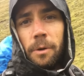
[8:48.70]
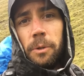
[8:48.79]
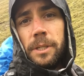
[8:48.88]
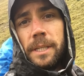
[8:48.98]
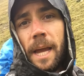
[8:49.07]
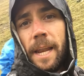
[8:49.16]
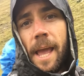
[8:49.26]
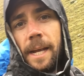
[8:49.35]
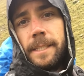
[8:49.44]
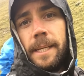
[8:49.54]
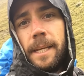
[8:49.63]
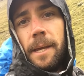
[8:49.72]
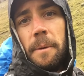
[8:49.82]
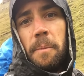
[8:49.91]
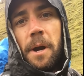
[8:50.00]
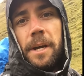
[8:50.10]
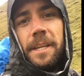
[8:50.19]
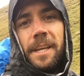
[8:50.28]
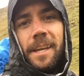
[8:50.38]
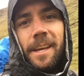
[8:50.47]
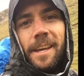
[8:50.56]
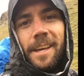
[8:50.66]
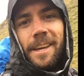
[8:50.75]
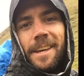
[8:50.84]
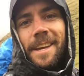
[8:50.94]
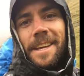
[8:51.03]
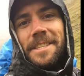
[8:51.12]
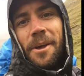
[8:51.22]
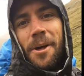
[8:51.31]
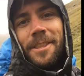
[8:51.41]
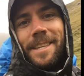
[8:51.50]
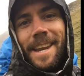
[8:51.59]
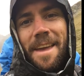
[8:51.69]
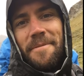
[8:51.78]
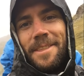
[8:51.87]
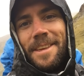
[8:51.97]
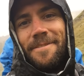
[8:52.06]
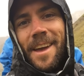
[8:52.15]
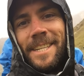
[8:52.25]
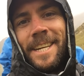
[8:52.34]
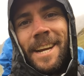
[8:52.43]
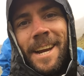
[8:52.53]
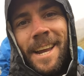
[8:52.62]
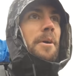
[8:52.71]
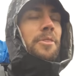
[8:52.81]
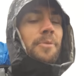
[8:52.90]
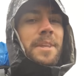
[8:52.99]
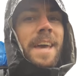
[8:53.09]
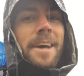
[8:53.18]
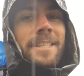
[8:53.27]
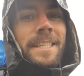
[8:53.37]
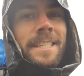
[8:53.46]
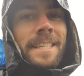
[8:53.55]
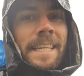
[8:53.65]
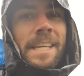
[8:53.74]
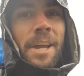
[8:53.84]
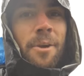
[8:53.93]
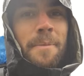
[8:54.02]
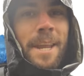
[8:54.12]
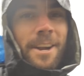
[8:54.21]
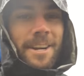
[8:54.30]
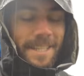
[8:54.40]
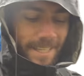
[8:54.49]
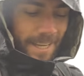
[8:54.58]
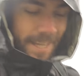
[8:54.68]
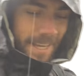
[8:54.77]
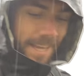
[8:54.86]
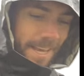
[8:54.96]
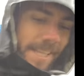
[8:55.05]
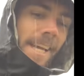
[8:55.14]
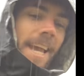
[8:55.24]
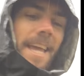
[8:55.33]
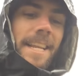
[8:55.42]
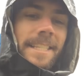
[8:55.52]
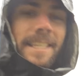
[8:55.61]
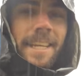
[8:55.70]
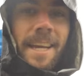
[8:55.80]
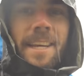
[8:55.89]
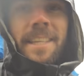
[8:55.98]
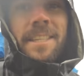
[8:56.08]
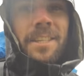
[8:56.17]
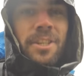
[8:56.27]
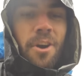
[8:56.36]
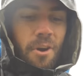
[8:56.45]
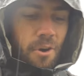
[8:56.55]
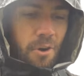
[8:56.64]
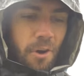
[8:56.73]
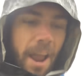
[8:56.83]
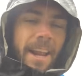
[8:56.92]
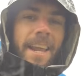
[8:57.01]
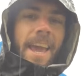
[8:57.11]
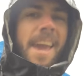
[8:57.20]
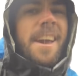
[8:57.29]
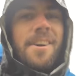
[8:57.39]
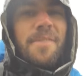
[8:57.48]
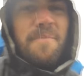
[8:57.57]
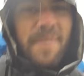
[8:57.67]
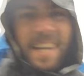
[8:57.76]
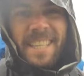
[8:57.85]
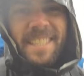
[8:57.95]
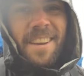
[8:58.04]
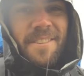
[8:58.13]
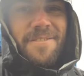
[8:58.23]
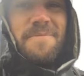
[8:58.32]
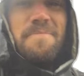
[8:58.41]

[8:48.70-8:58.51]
which is kind of hectic, but it's all in the name of the adventure. About 3,600 meters, and it's a snow and hail mix of